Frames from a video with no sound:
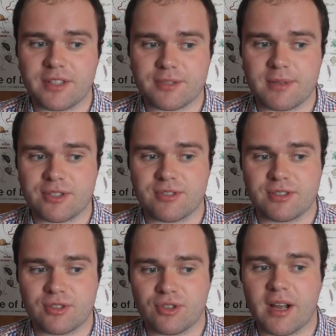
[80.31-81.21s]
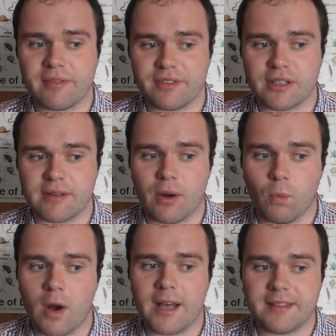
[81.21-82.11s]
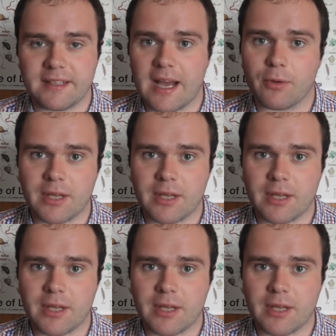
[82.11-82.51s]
this mystery to try and figure out why the Yow